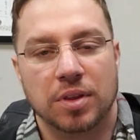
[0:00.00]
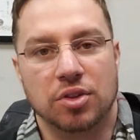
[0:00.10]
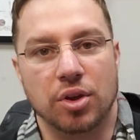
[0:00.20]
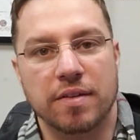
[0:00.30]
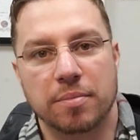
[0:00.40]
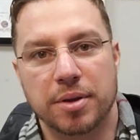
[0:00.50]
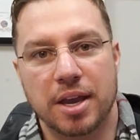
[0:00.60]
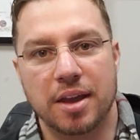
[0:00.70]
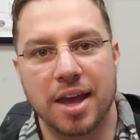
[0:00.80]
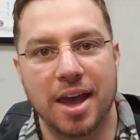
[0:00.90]
So even
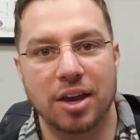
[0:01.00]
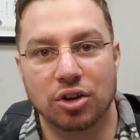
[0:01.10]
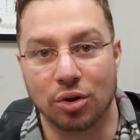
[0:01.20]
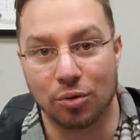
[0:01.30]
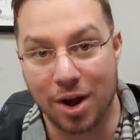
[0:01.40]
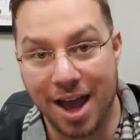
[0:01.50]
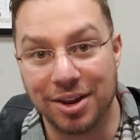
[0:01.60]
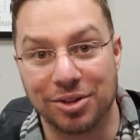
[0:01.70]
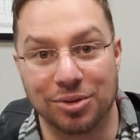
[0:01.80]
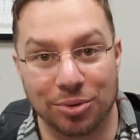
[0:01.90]
being a
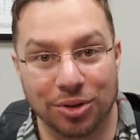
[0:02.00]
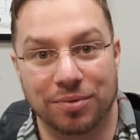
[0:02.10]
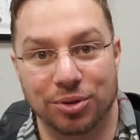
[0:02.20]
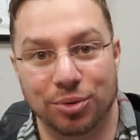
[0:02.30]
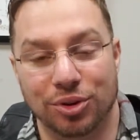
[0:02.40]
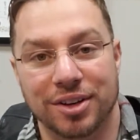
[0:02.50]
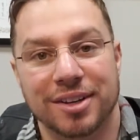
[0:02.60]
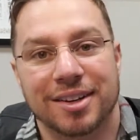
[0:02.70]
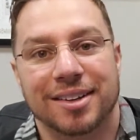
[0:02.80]
karate school, if you would,